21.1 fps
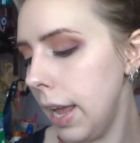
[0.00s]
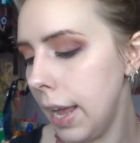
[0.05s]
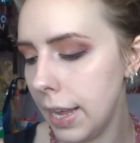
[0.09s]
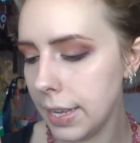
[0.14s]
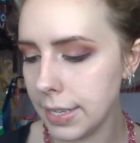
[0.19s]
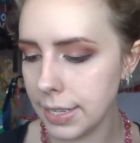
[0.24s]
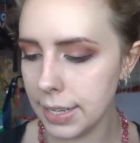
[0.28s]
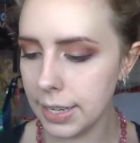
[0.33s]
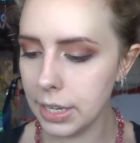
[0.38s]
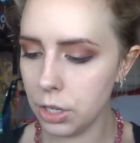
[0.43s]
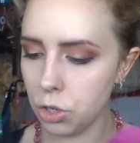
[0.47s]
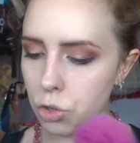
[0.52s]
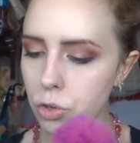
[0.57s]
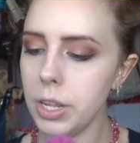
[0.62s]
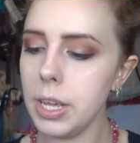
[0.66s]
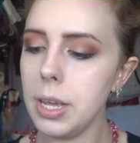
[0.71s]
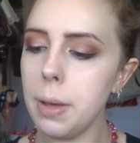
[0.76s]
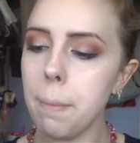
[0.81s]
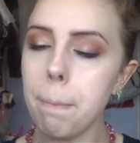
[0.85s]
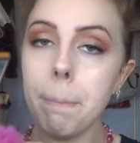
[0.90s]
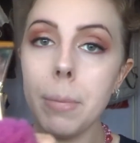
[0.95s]
is
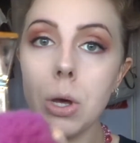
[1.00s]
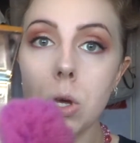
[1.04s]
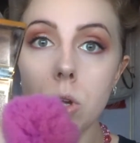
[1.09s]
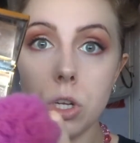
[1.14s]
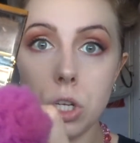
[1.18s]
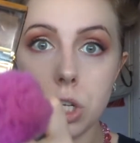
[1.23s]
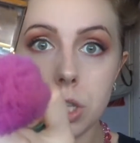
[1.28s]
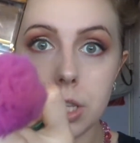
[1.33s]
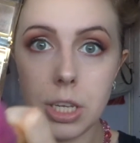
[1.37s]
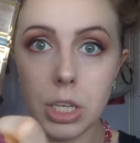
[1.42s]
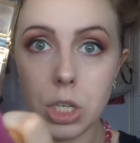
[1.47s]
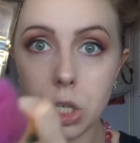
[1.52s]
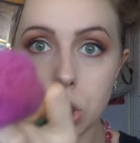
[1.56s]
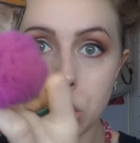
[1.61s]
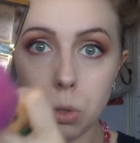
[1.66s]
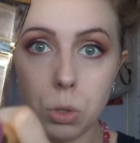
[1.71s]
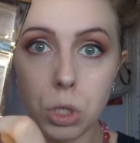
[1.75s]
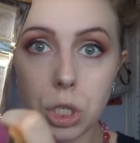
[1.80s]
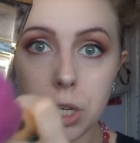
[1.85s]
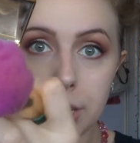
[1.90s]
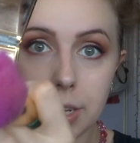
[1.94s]
literally merge these
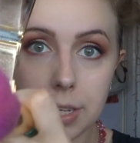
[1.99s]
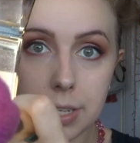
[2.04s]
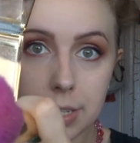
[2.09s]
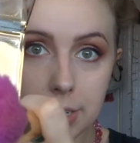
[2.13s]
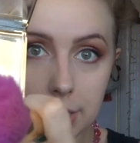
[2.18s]
2 shades